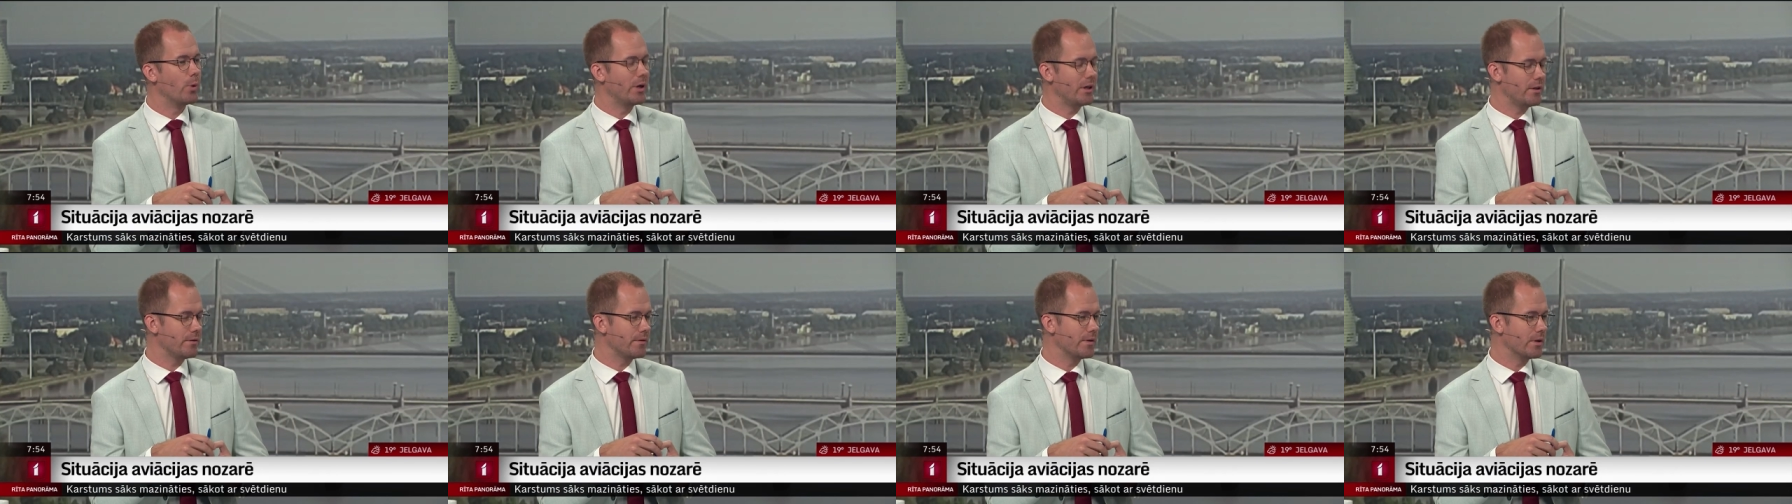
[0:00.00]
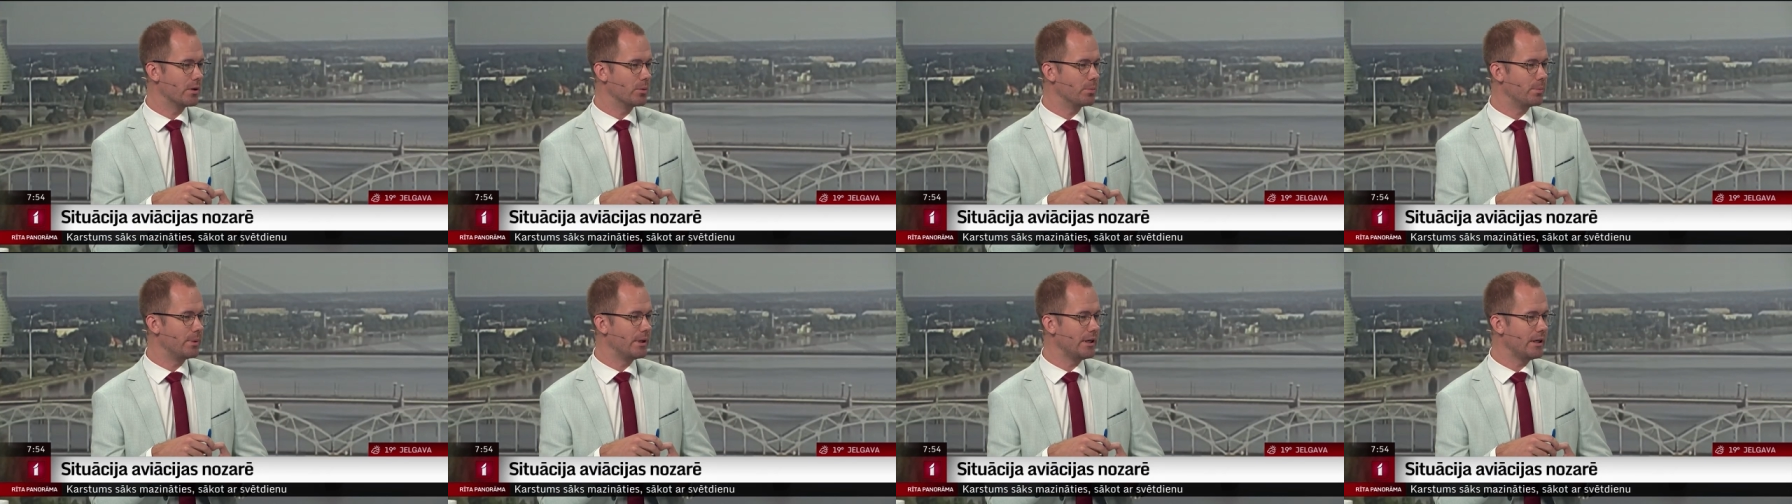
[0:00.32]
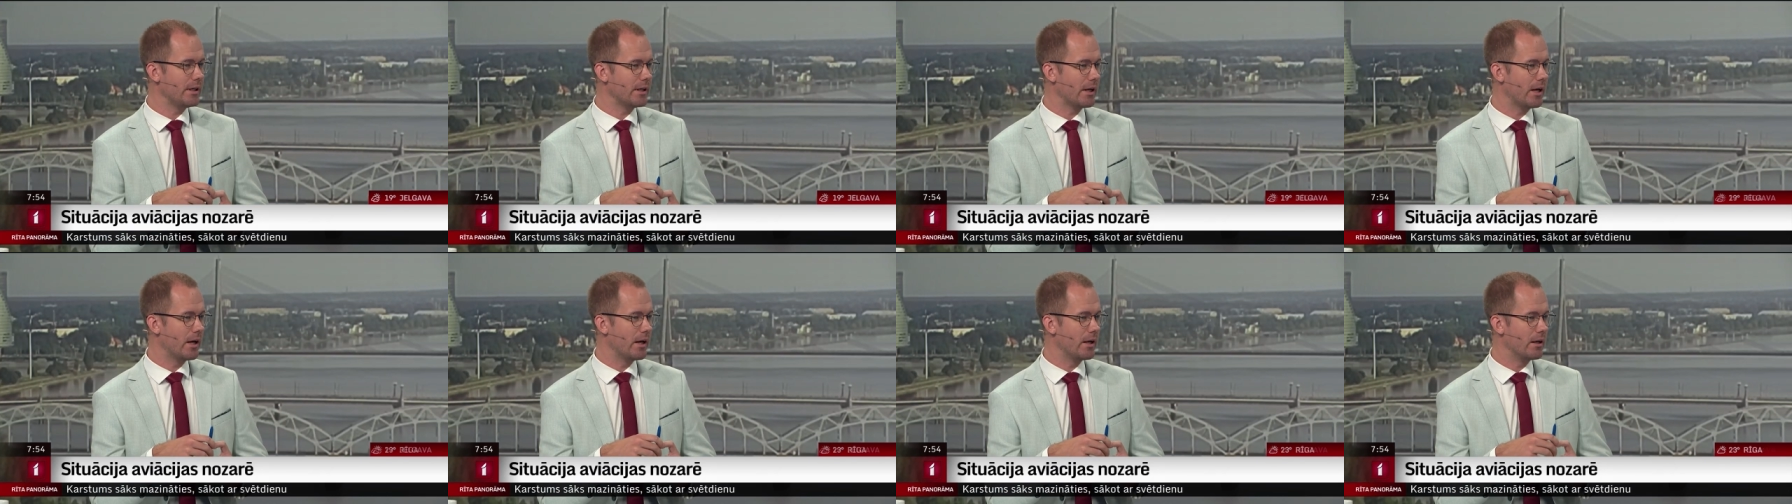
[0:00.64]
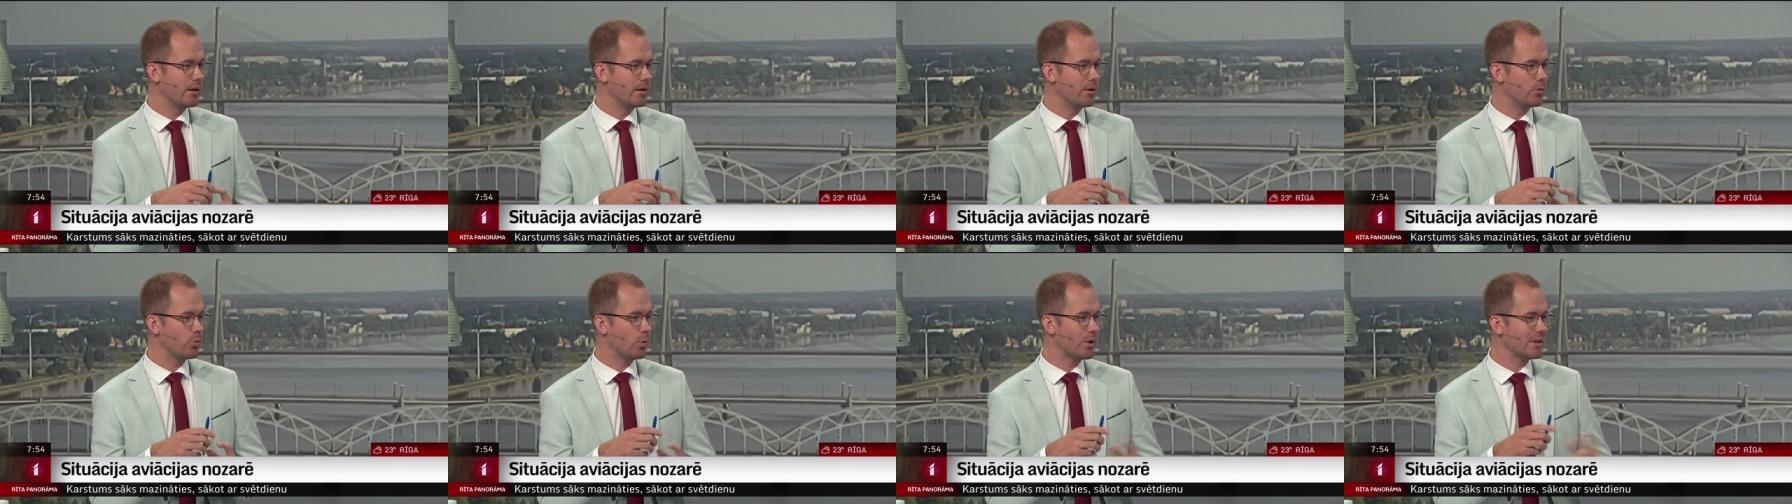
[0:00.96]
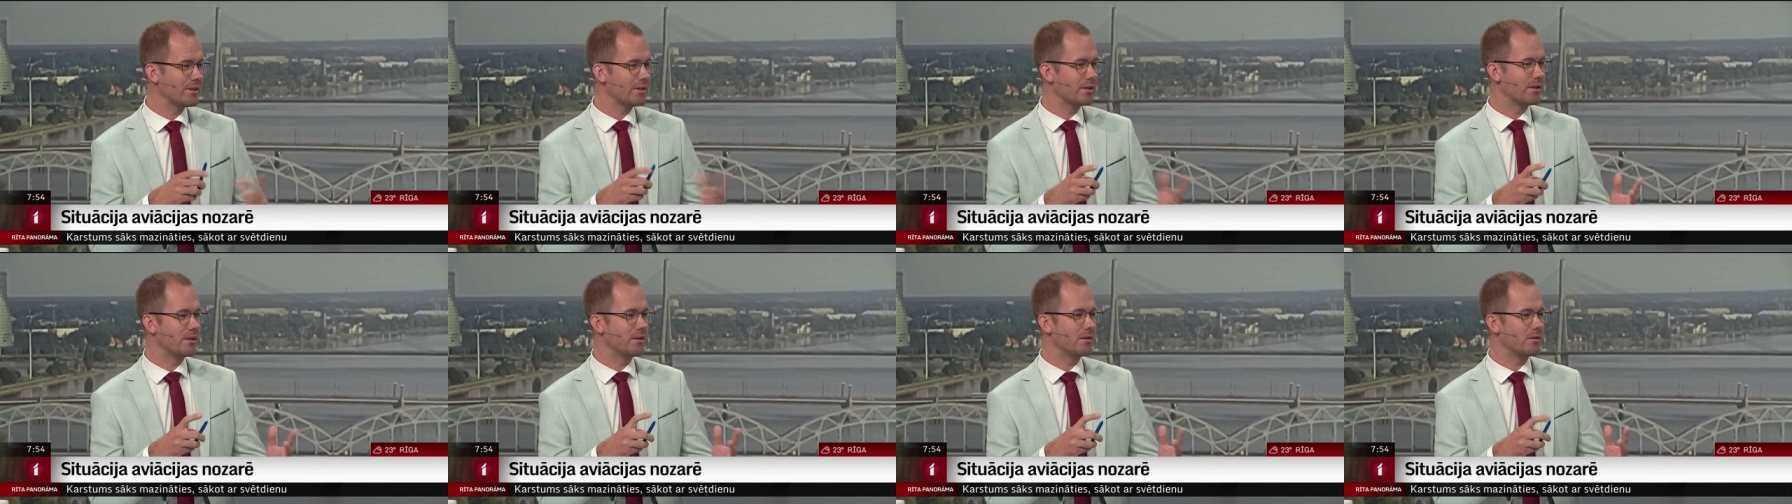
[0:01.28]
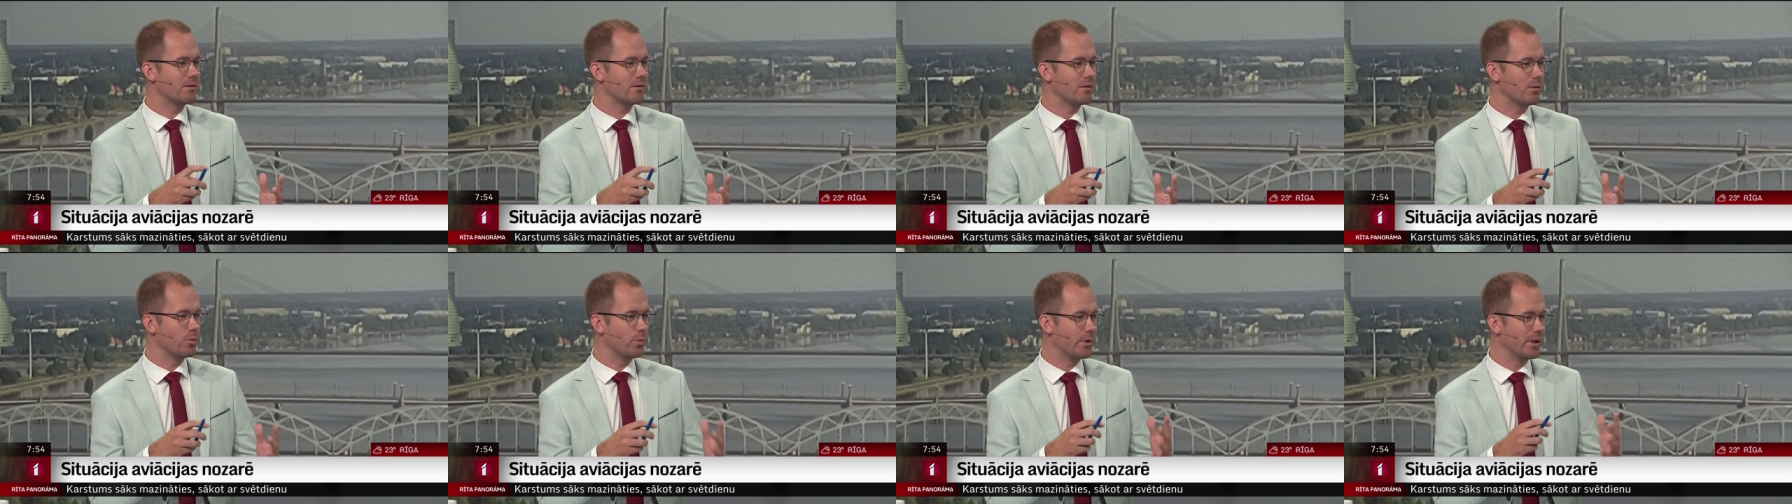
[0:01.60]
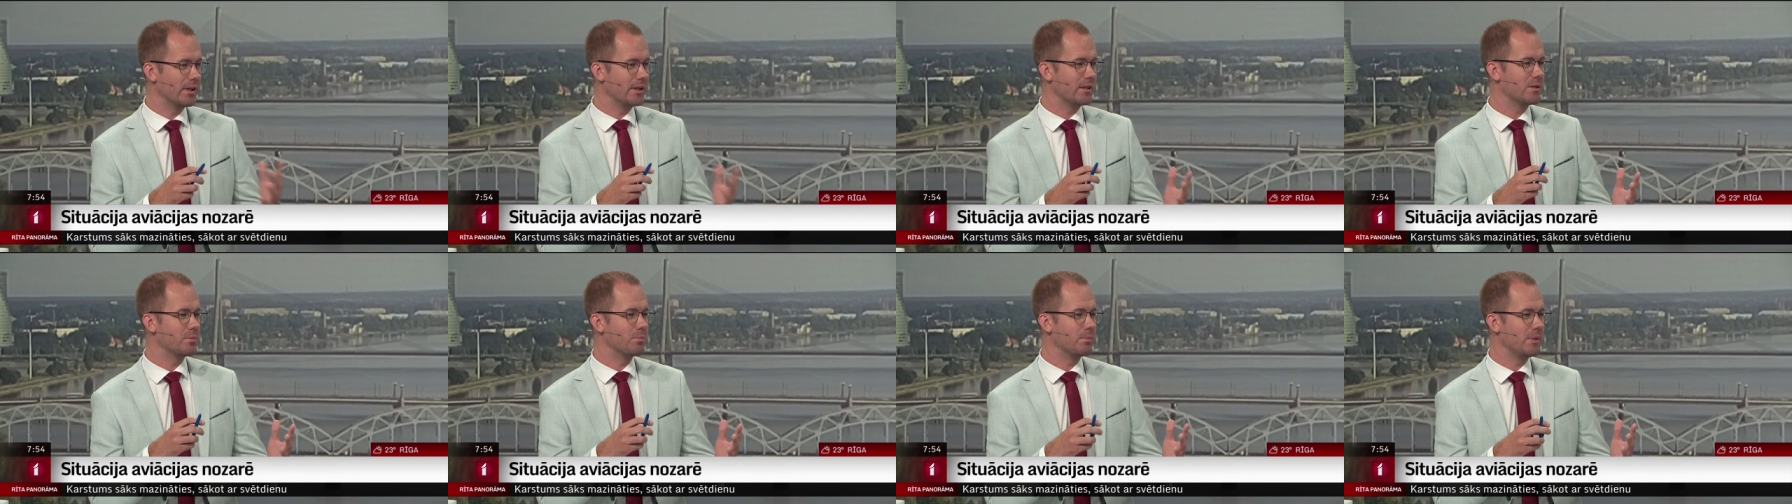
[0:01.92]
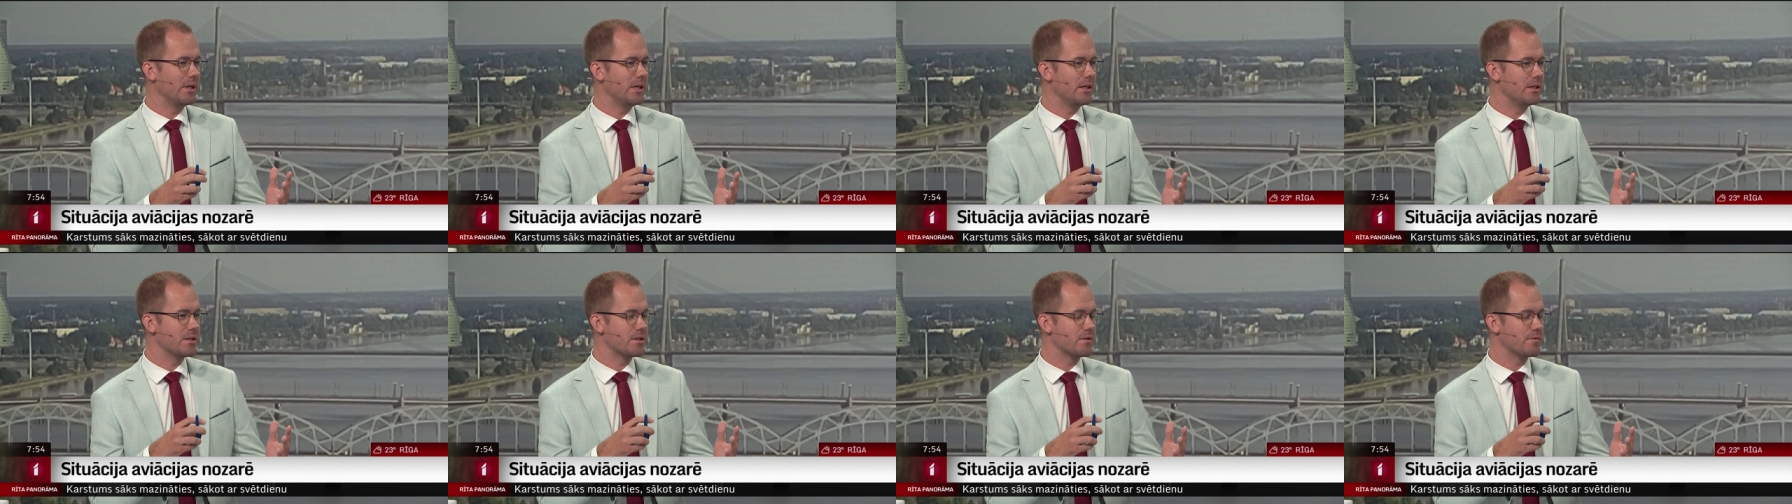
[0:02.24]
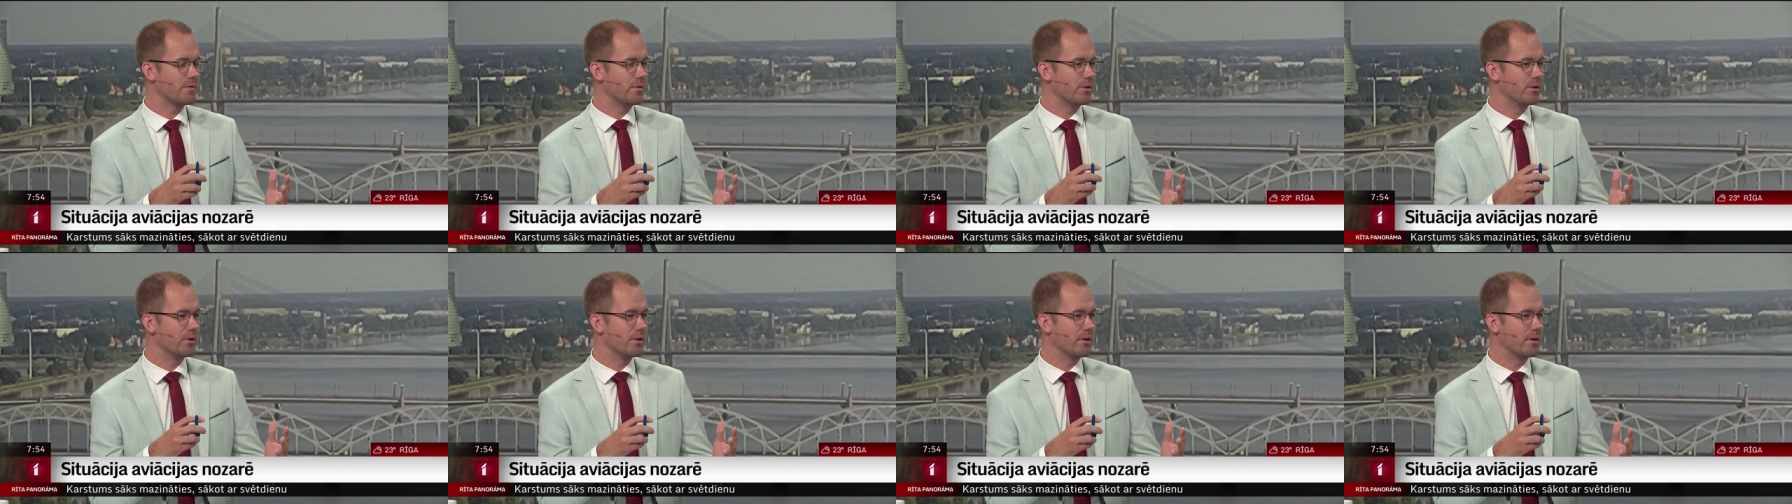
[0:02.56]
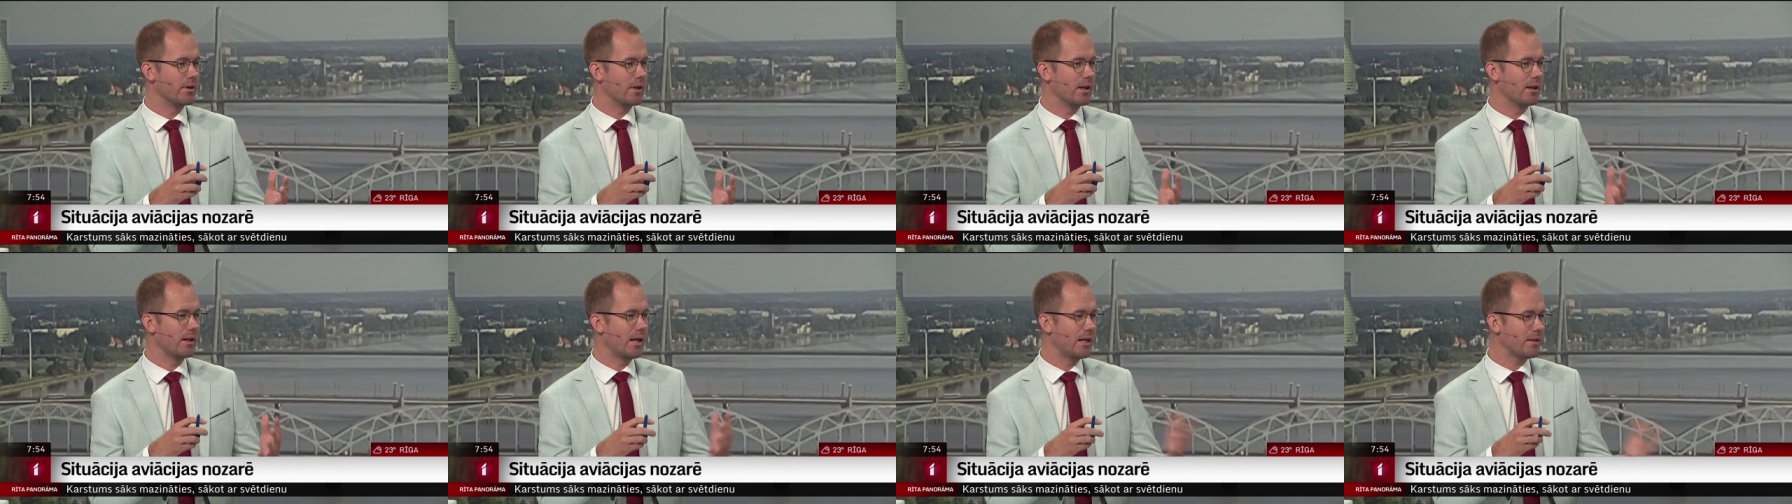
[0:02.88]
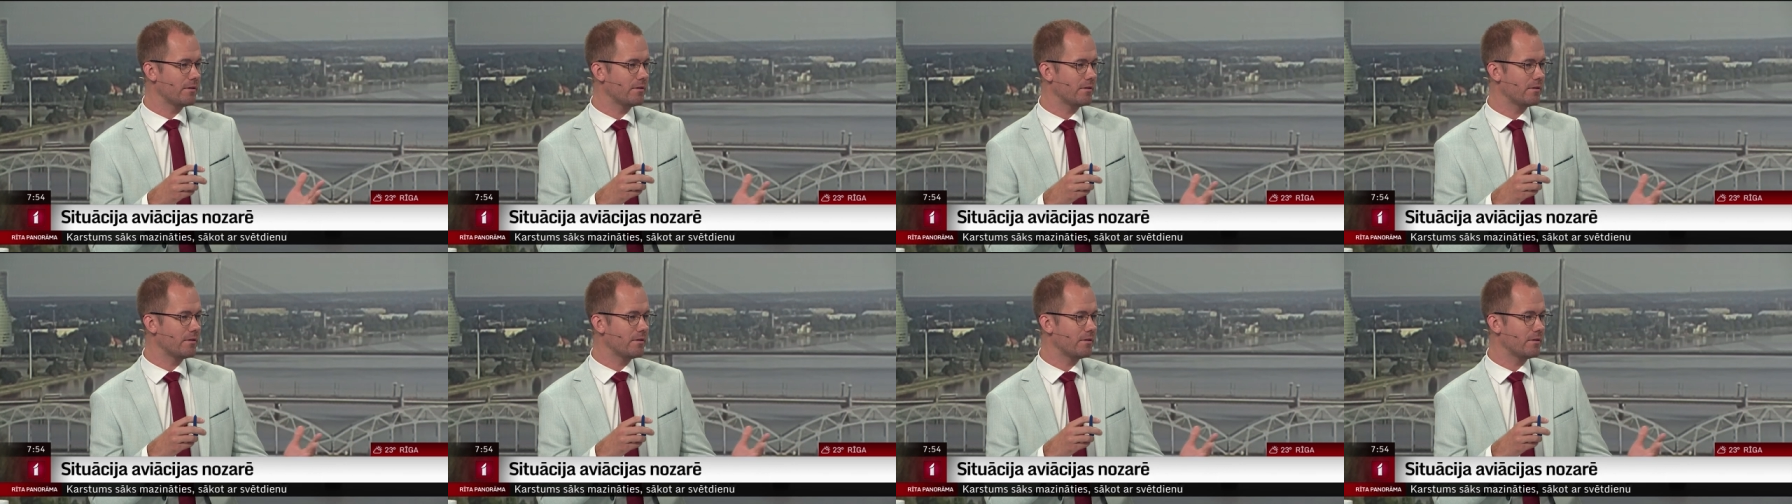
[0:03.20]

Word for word: When it will be, and what will it mean for